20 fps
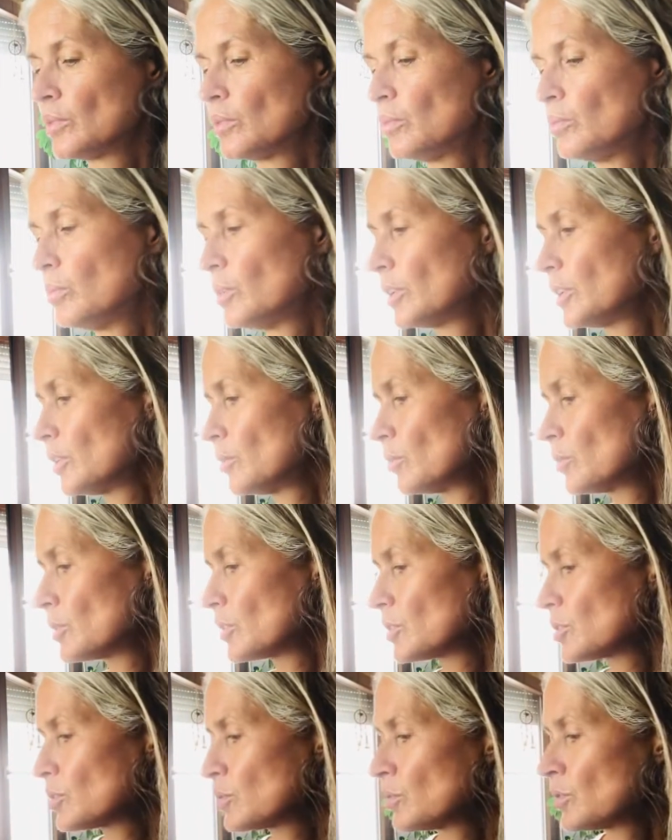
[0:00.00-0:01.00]
what it
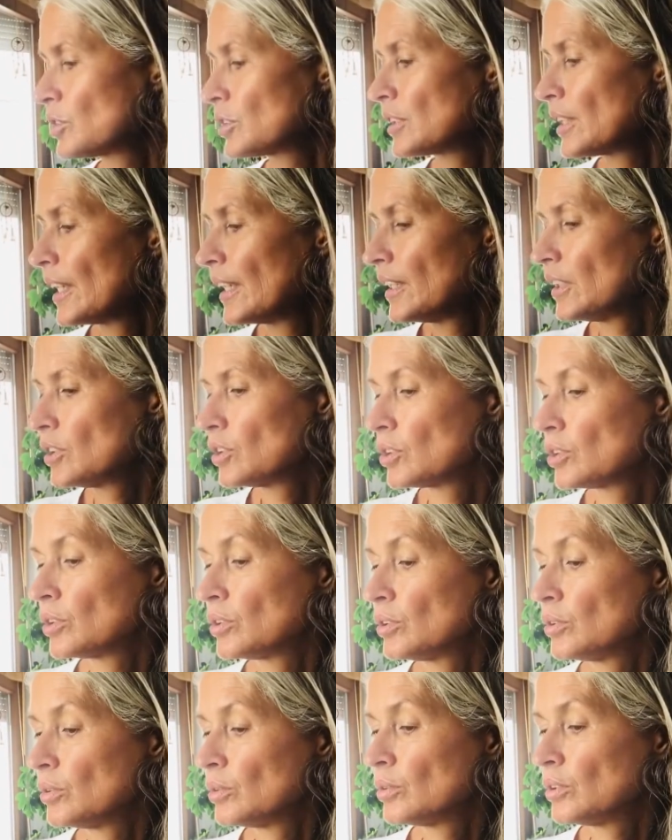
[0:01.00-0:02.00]
wants to say
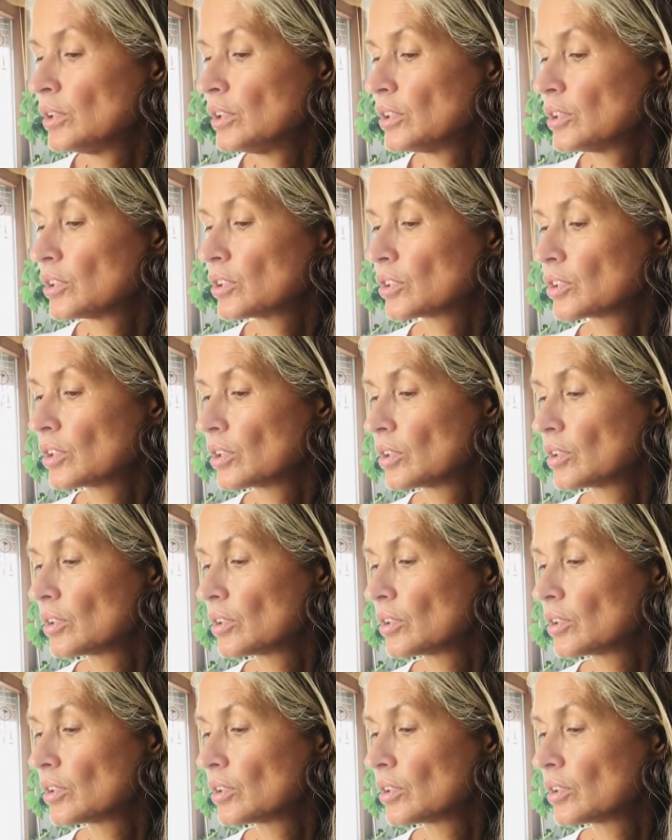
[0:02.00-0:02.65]
to this.